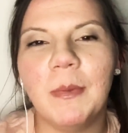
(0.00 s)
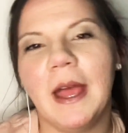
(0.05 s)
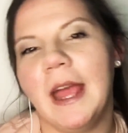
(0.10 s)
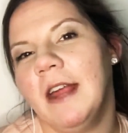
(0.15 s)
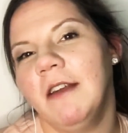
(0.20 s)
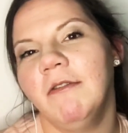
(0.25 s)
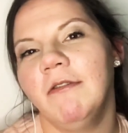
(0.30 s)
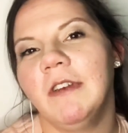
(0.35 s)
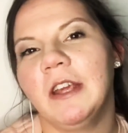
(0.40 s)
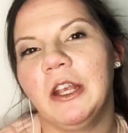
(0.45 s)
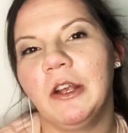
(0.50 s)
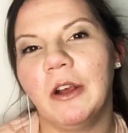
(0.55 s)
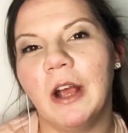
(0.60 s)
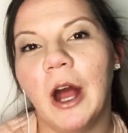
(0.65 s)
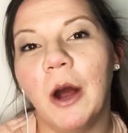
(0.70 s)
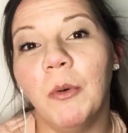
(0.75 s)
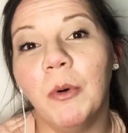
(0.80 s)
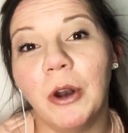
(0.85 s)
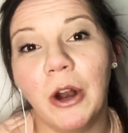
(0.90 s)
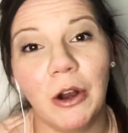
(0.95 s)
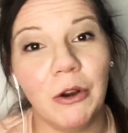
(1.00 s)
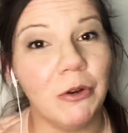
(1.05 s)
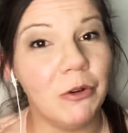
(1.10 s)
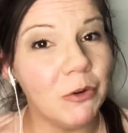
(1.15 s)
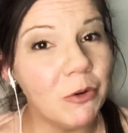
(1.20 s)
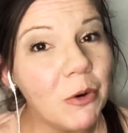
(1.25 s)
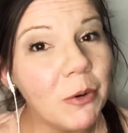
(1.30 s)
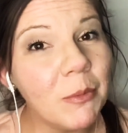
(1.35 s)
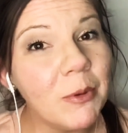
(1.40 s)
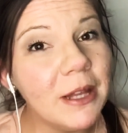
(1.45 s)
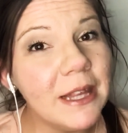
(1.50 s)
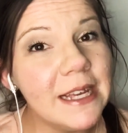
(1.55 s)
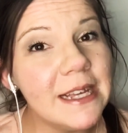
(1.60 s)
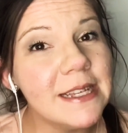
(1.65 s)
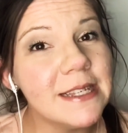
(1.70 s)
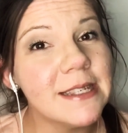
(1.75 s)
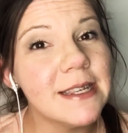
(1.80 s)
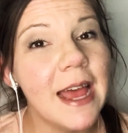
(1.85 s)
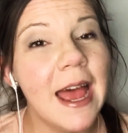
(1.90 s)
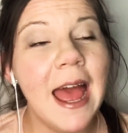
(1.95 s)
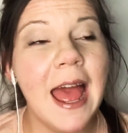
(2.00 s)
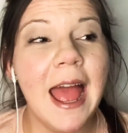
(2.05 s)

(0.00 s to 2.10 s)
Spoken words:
and figure out what our new normal is.